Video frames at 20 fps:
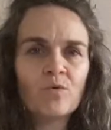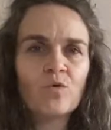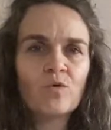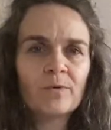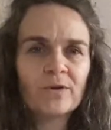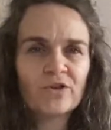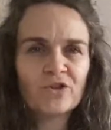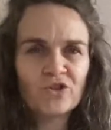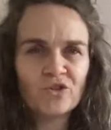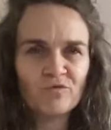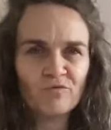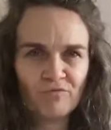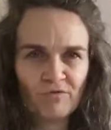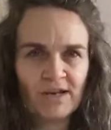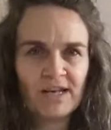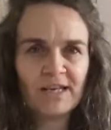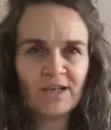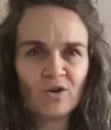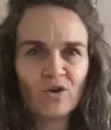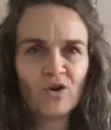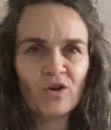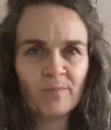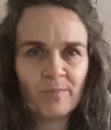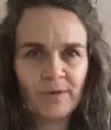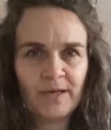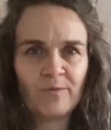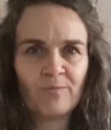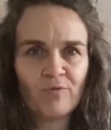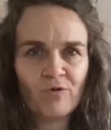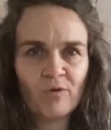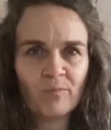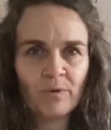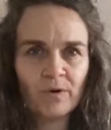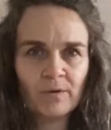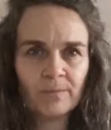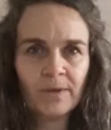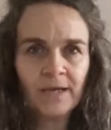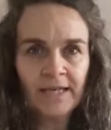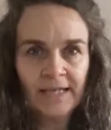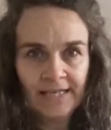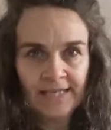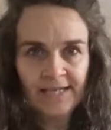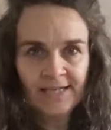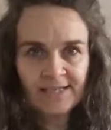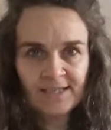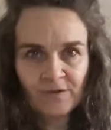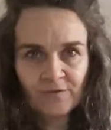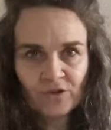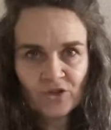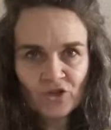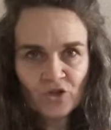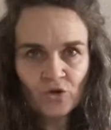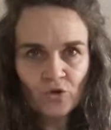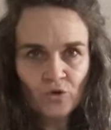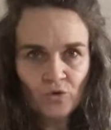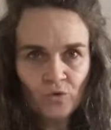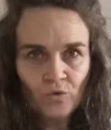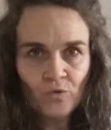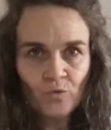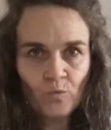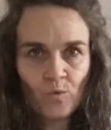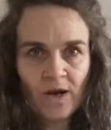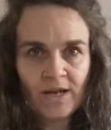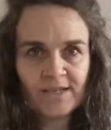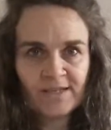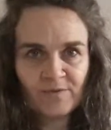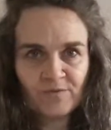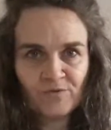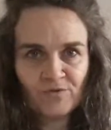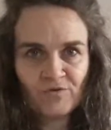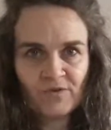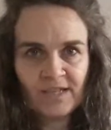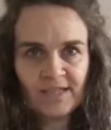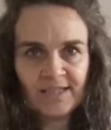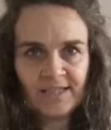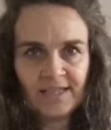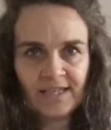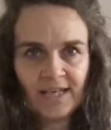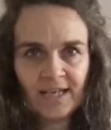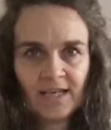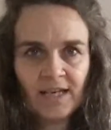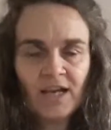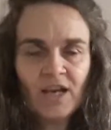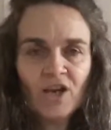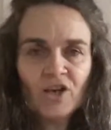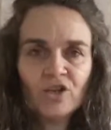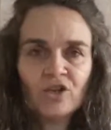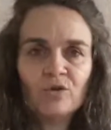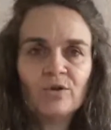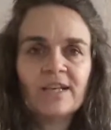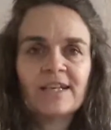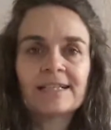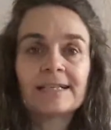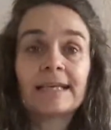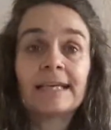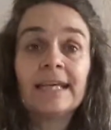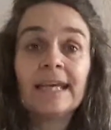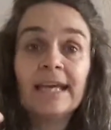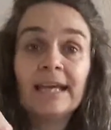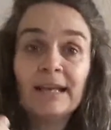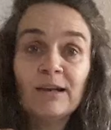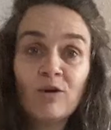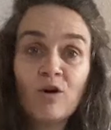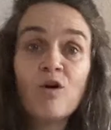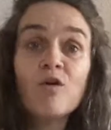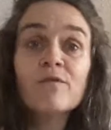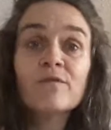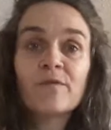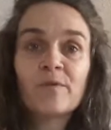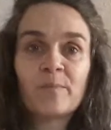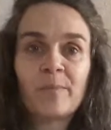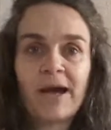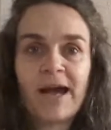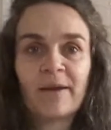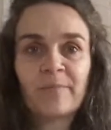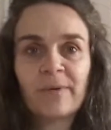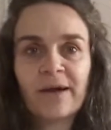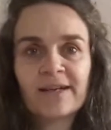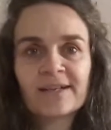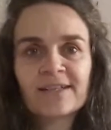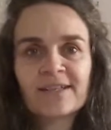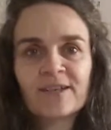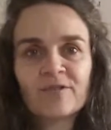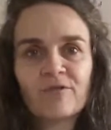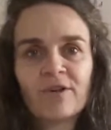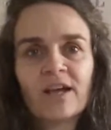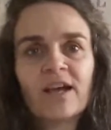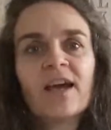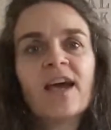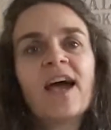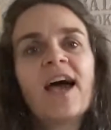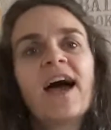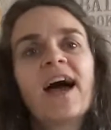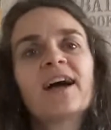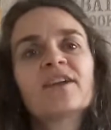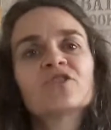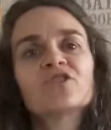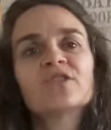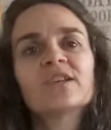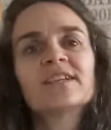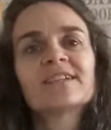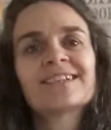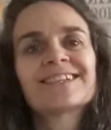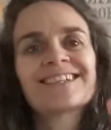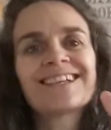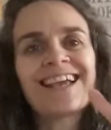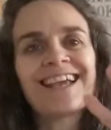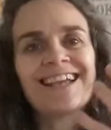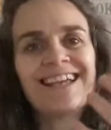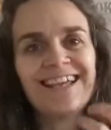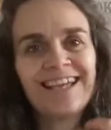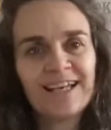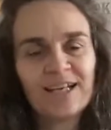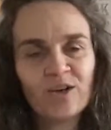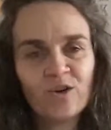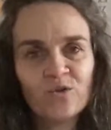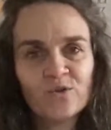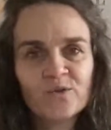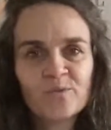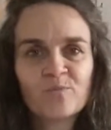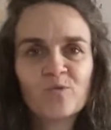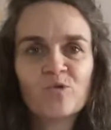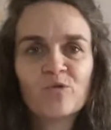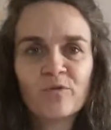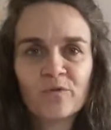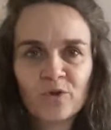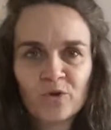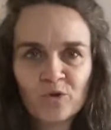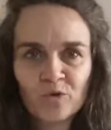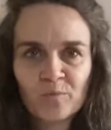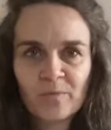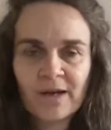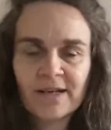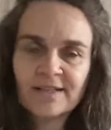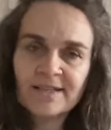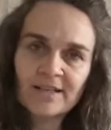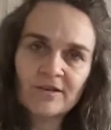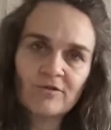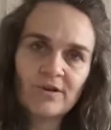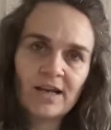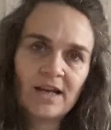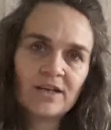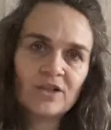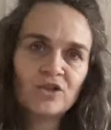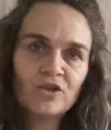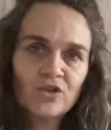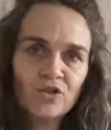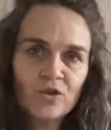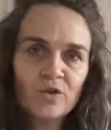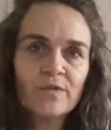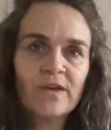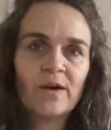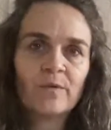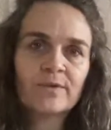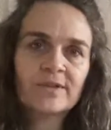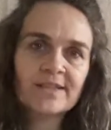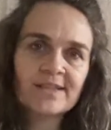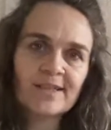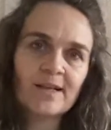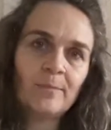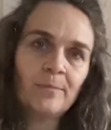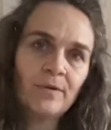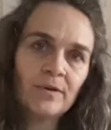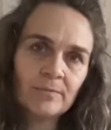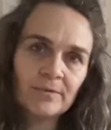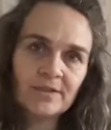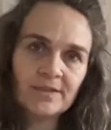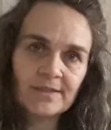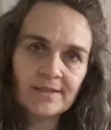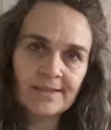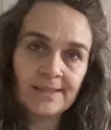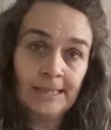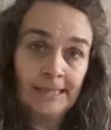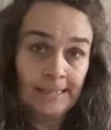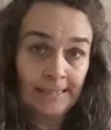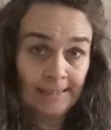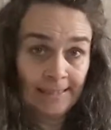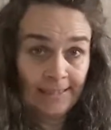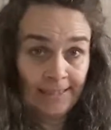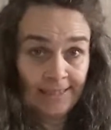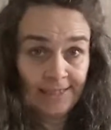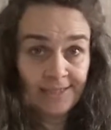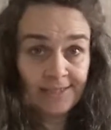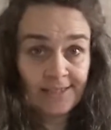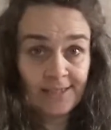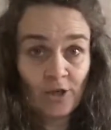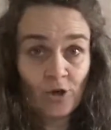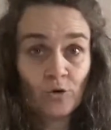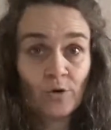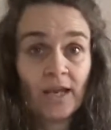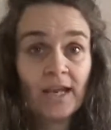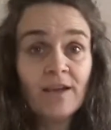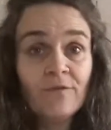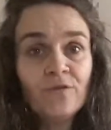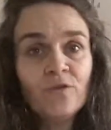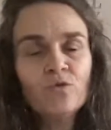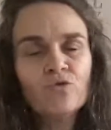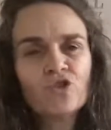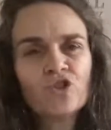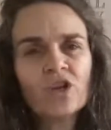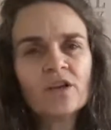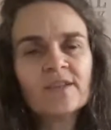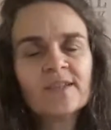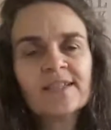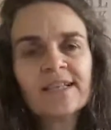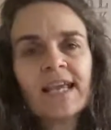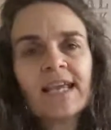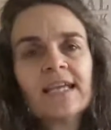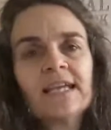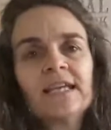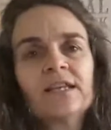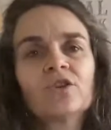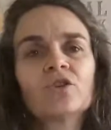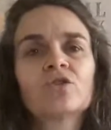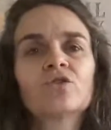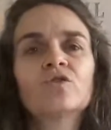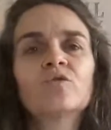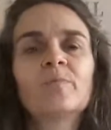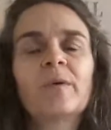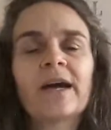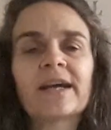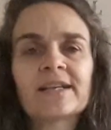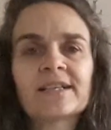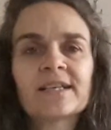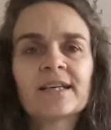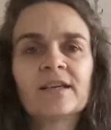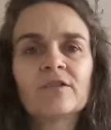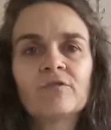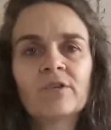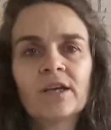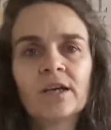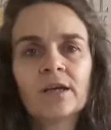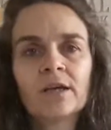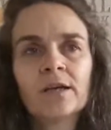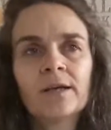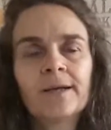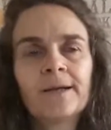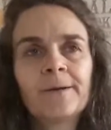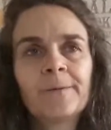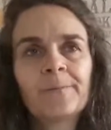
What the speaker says: more because you've really got a big problem. So the two ways of treating it, you need to kill off the bad bacteria and you need to take in lots more of the good bacteria. And you do that with supplements. So if you just take in the good bacteria,